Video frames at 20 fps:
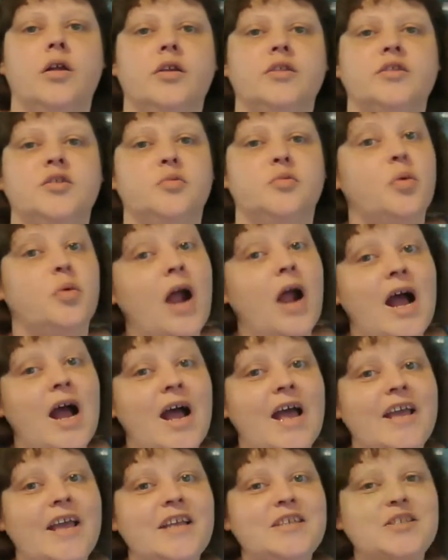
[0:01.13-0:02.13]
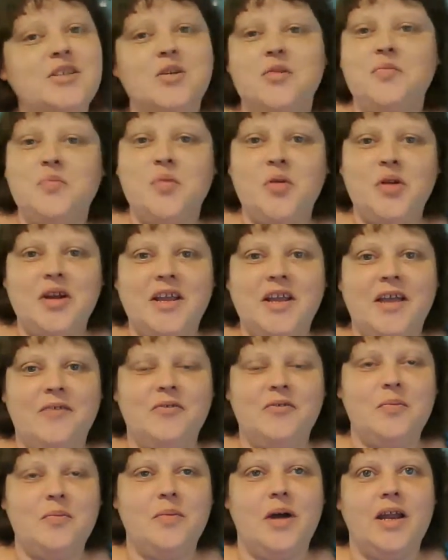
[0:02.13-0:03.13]
Surprise! Good morning,
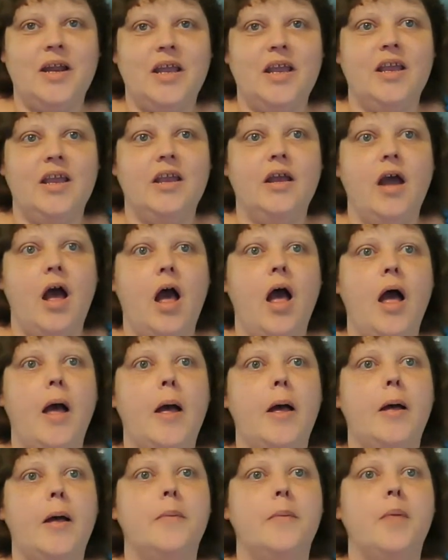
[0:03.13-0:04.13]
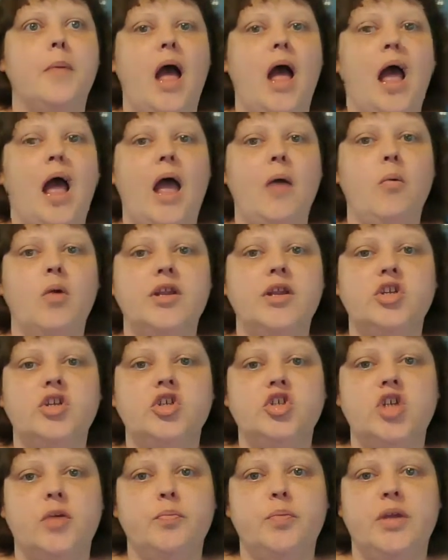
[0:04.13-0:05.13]
everybody. I wanted to
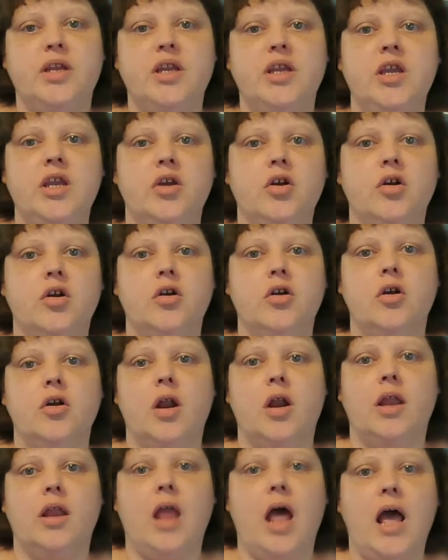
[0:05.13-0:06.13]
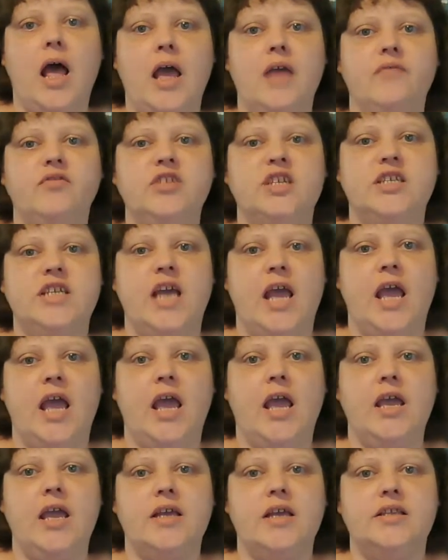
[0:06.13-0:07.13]
jump in here live
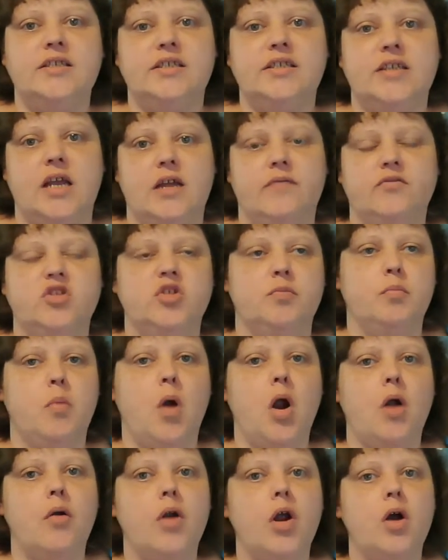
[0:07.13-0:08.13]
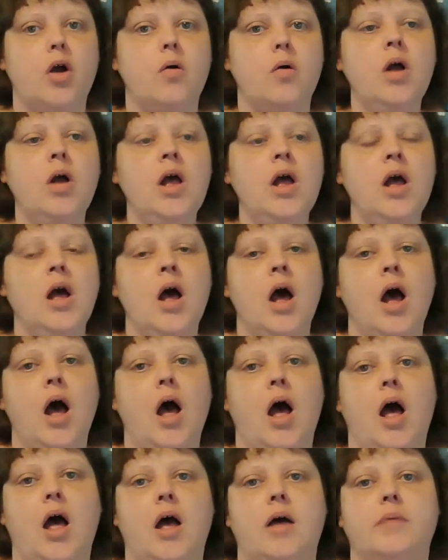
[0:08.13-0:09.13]
today instead of tomorrow.
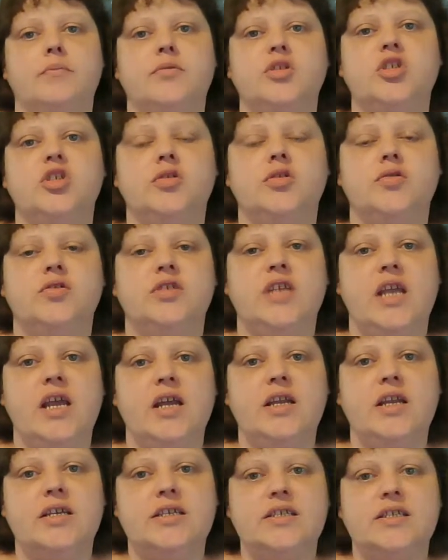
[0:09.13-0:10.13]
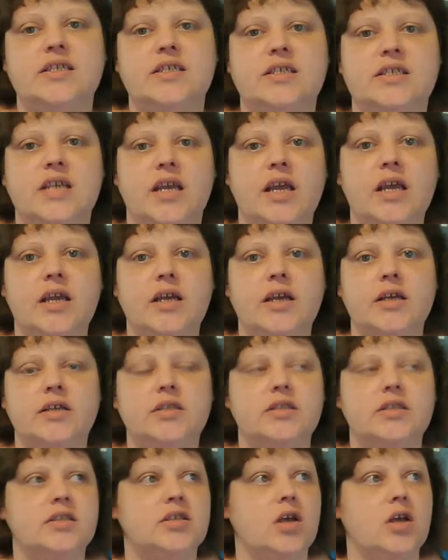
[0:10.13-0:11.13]
Suzanne is sick,
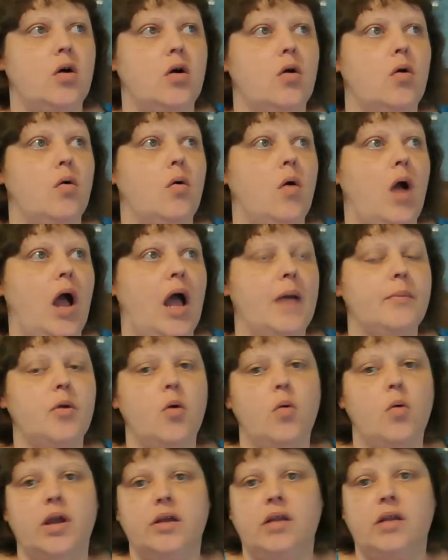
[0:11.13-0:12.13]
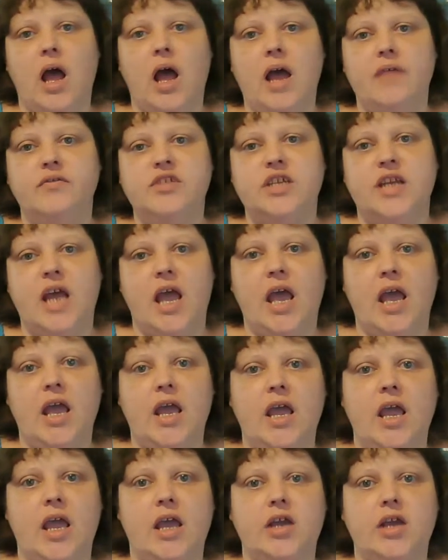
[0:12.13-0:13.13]
so I'm going live today,
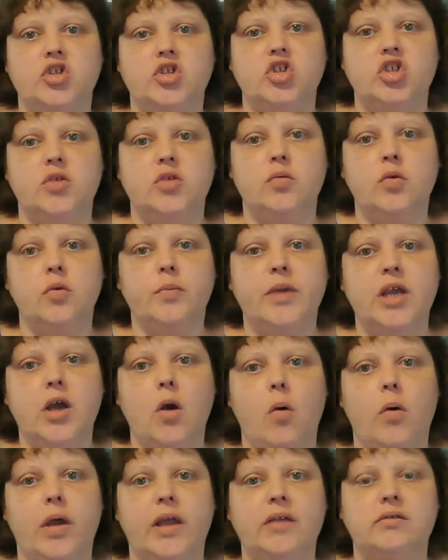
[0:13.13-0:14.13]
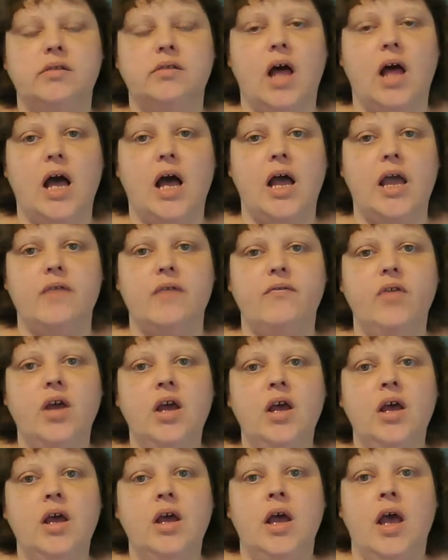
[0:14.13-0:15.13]
and she will be going live
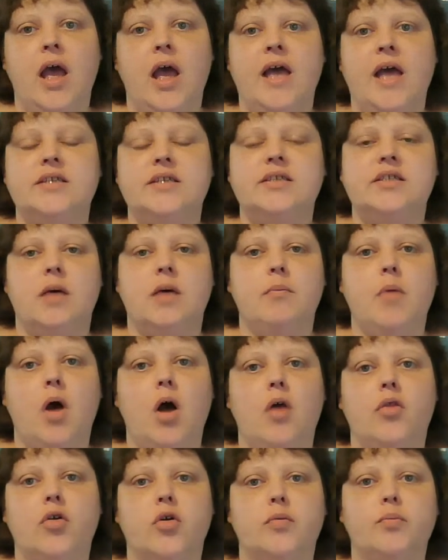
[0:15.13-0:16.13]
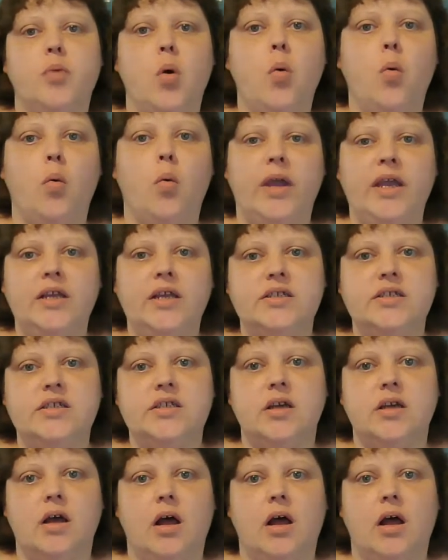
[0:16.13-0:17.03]
at some other point